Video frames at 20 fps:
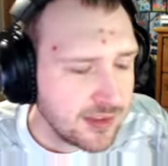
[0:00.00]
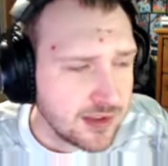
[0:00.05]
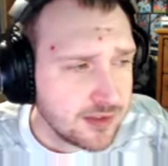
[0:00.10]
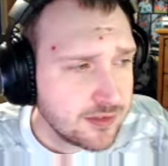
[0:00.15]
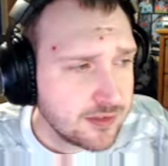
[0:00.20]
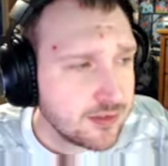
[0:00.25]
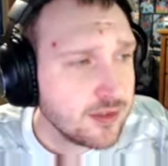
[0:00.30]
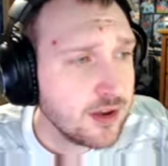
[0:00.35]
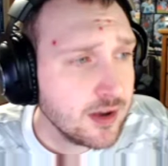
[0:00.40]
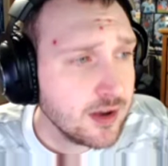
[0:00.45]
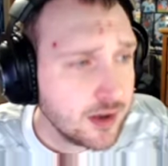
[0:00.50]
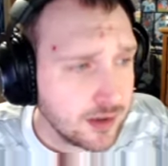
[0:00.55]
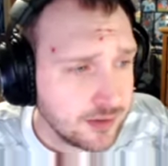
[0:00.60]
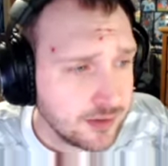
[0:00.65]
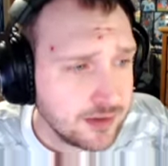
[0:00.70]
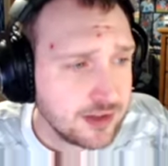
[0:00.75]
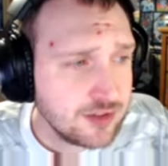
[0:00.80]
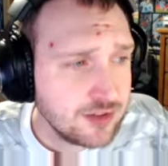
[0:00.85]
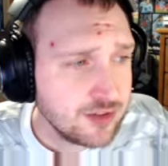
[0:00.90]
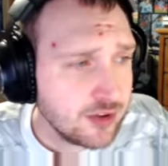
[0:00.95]

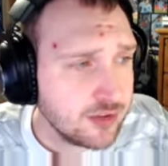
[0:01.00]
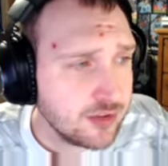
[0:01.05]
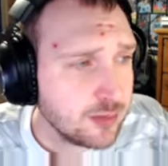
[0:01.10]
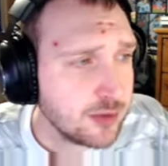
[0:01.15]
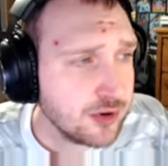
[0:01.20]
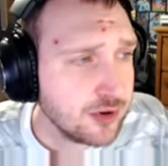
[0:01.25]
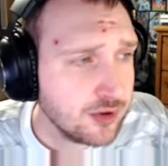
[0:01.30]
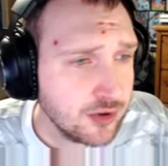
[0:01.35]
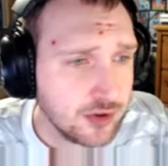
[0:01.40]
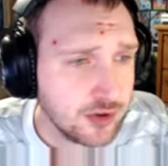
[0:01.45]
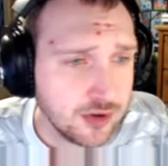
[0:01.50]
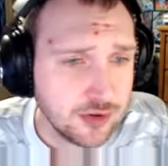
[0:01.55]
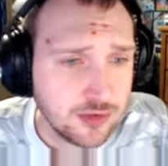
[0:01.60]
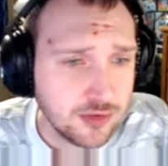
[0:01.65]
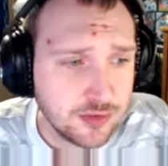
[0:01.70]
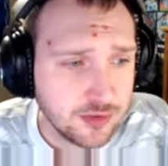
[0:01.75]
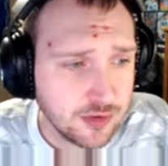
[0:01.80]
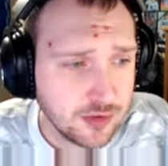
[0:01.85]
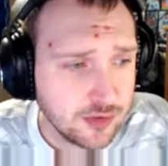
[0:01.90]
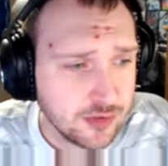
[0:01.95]
DJ's been good
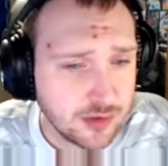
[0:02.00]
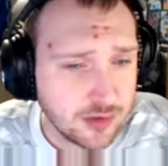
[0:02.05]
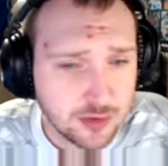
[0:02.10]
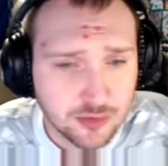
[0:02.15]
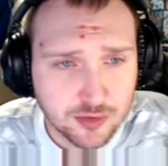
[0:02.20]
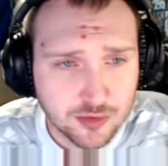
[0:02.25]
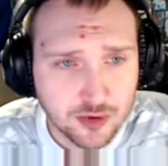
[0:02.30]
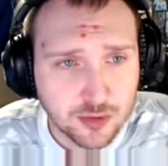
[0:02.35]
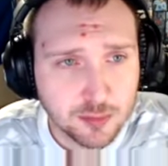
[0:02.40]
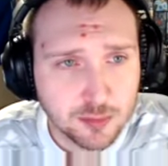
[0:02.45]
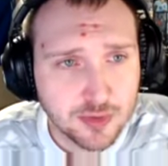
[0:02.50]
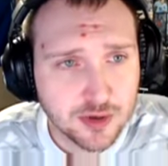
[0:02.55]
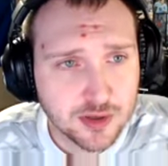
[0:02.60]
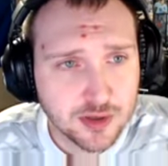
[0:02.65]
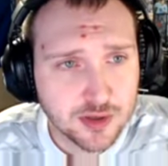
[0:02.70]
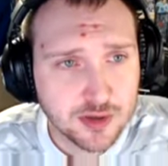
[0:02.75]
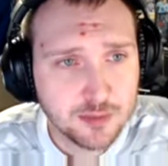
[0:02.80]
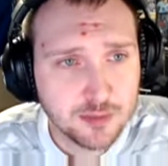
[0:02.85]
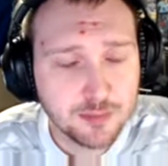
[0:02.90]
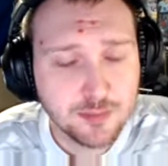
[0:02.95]
since that was a good
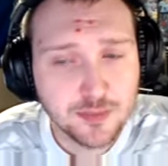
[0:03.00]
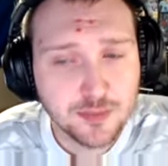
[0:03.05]
pickup.